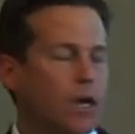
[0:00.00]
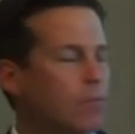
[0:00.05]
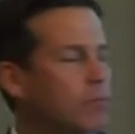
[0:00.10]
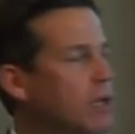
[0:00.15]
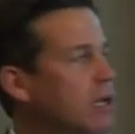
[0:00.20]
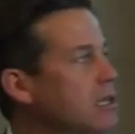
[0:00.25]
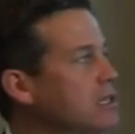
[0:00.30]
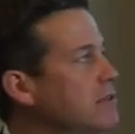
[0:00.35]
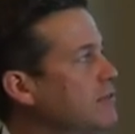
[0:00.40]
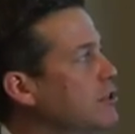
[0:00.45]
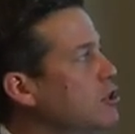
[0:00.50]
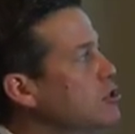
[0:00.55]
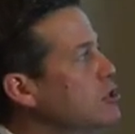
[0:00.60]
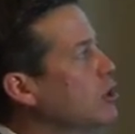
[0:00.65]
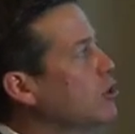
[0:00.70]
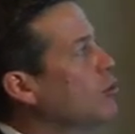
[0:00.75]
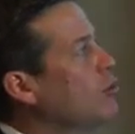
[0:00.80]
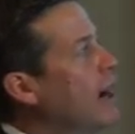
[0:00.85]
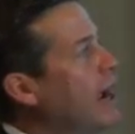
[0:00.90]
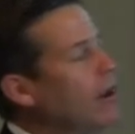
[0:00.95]
Because if there's a
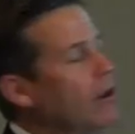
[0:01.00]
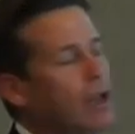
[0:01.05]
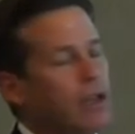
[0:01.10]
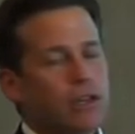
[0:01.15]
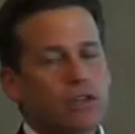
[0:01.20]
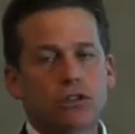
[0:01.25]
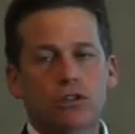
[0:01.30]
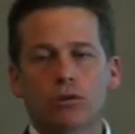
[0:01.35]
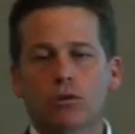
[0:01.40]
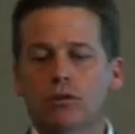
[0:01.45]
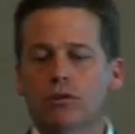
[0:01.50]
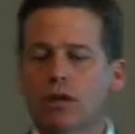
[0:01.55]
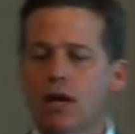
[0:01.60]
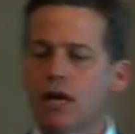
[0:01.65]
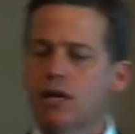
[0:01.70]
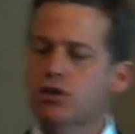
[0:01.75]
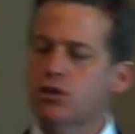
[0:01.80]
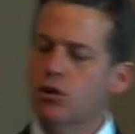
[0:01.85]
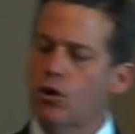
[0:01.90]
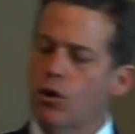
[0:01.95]
crown on the tooth, and
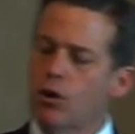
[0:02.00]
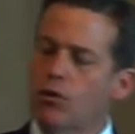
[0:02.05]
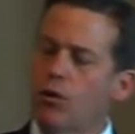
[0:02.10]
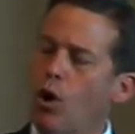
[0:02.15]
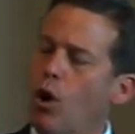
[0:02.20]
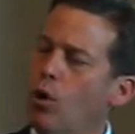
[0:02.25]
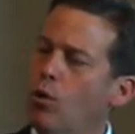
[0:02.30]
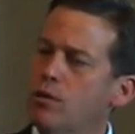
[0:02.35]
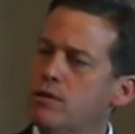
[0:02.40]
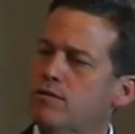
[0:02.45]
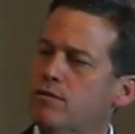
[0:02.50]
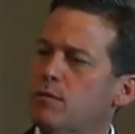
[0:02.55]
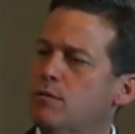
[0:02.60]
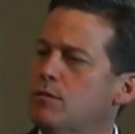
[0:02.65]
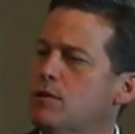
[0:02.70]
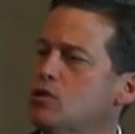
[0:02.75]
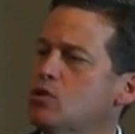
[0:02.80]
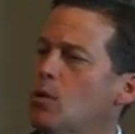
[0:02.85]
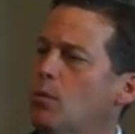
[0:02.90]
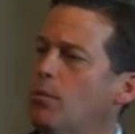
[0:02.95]
I start always from the
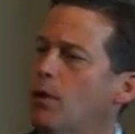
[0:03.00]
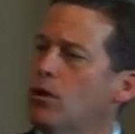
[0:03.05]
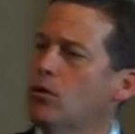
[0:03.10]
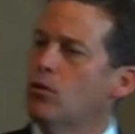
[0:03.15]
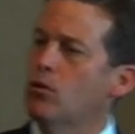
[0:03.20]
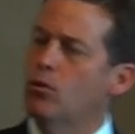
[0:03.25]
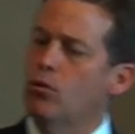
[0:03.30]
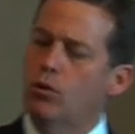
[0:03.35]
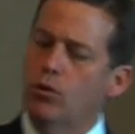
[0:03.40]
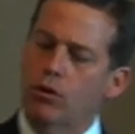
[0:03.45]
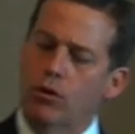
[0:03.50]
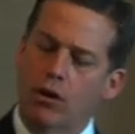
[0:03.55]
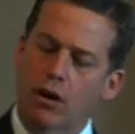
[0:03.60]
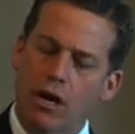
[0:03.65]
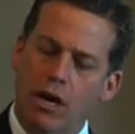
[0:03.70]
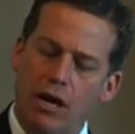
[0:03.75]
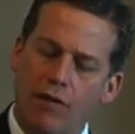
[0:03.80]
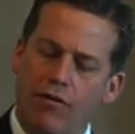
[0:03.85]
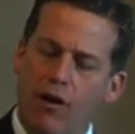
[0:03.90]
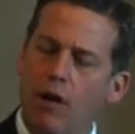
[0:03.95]
mesial buccal corner,
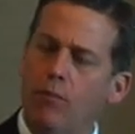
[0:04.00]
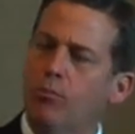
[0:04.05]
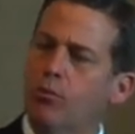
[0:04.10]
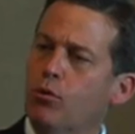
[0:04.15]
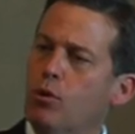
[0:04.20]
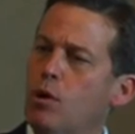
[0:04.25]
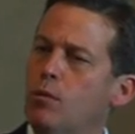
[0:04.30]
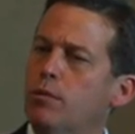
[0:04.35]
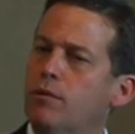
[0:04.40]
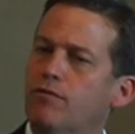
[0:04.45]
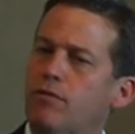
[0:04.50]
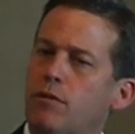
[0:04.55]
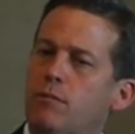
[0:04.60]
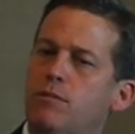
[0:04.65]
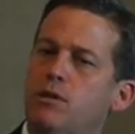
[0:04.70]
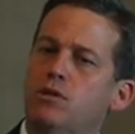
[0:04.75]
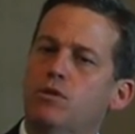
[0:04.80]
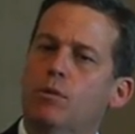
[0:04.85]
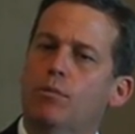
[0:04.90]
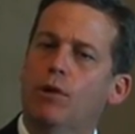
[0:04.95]
if I'm probing from
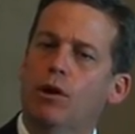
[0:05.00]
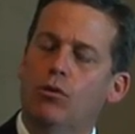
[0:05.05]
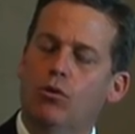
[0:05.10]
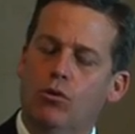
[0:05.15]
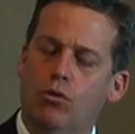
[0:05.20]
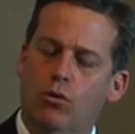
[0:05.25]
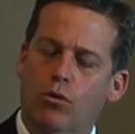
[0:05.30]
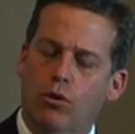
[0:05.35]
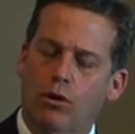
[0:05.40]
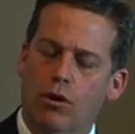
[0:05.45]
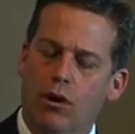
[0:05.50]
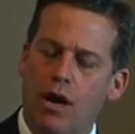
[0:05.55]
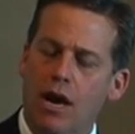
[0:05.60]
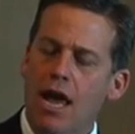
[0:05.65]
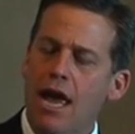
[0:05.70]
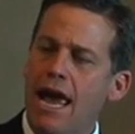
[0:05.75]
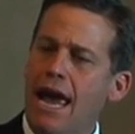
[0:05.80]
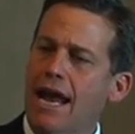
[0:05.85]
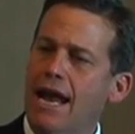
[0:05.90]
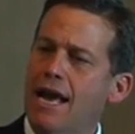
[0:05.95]
the mesial buccal corner,
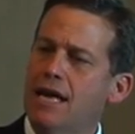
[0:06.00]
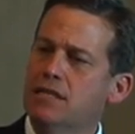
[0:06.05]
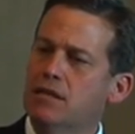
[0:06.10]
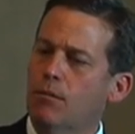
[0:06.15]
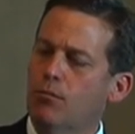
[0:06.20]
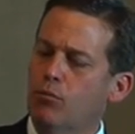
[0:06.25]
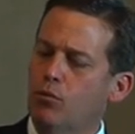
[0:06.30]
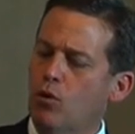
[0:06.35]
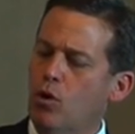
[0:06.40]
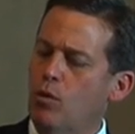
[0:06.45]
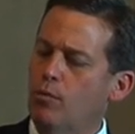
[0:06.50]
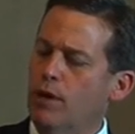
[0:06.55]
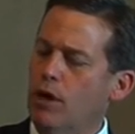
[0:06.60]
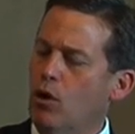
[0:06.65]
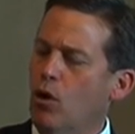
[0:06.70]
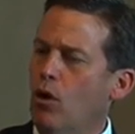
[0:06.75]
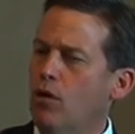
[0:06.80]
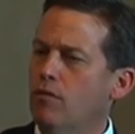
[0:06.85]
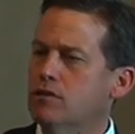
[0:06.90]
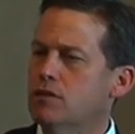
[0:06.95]
and as I'm
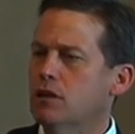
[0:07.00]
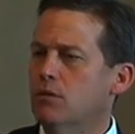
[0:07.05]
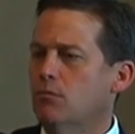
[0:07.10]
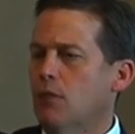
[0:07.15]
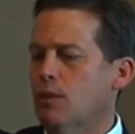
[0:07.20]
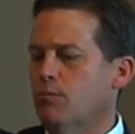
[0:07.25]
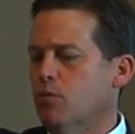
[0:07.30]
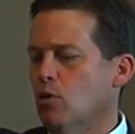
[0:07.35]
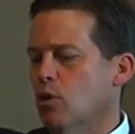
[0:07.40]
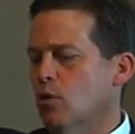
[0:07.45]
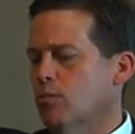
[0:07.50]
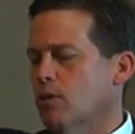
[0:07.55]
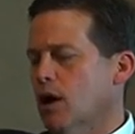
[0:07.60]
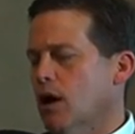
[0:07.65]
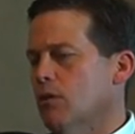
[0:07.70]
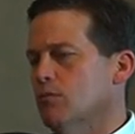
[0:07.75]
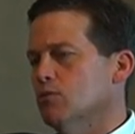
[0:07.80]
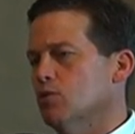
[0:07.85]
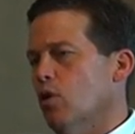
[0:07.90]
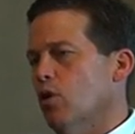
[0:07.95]
probing, all of a sudden my probe
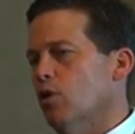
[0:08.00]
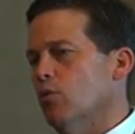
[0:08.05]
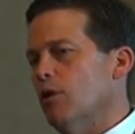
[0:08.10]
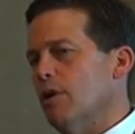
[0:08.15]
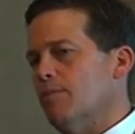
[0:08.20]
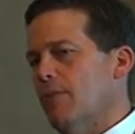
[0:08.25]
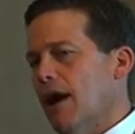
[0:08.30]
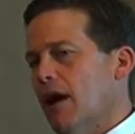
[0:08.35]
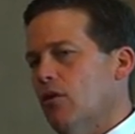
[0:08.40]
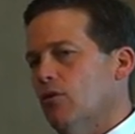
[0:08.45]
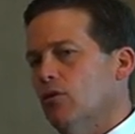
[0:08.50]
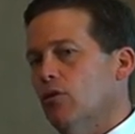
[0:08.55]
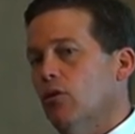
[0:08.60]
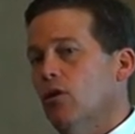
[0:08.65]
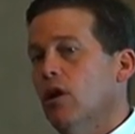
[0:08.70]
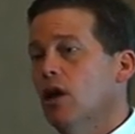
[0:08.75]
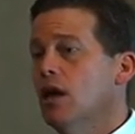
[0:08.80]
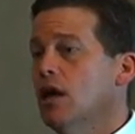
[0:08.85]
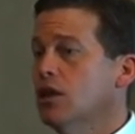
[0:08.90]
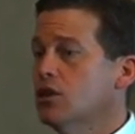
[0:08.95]
comes all the way
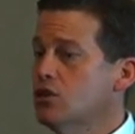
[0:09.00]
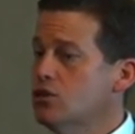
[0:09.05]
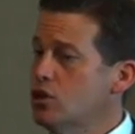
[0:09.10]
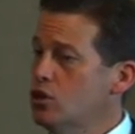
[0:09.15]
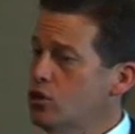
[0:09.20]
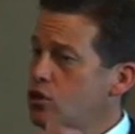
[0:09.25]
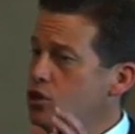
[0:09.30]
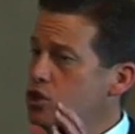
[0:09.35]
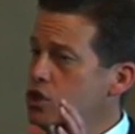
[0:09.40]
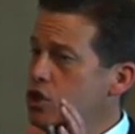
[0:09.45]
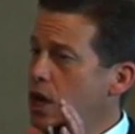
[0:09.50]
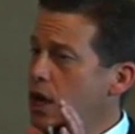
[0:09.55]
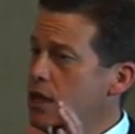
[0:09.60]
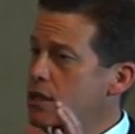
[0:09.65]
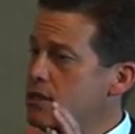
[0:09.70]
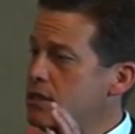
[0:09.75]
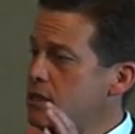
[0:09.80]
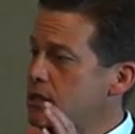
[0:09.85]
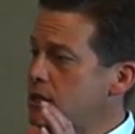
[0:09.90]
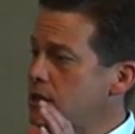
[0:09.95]
palatal, there's a good
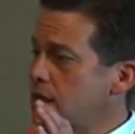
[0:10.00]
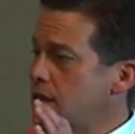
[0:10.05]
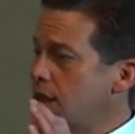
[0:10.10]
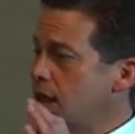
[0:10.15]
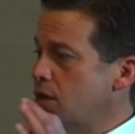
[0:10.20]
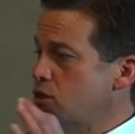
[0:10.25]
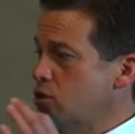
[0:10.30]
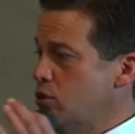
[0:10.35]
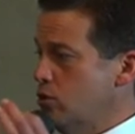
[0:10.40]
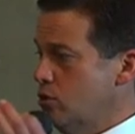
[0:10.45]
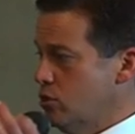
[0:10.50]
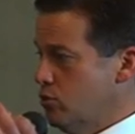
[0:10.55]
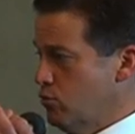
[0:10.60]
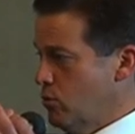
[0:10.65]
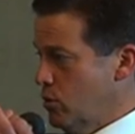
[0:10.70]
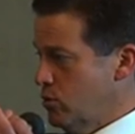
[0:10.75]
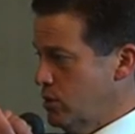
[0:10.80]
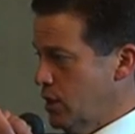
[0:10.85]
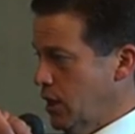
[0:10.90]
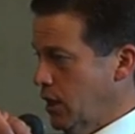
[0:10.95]
chance that that tooth is
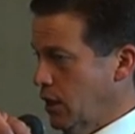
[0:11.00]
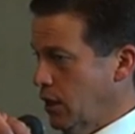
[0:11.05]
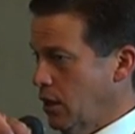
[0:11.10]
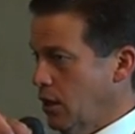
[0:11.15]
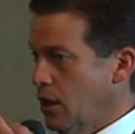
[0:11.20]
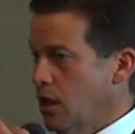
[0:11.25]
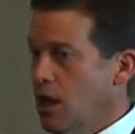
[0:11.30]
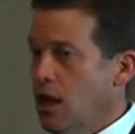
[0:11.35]
rotated.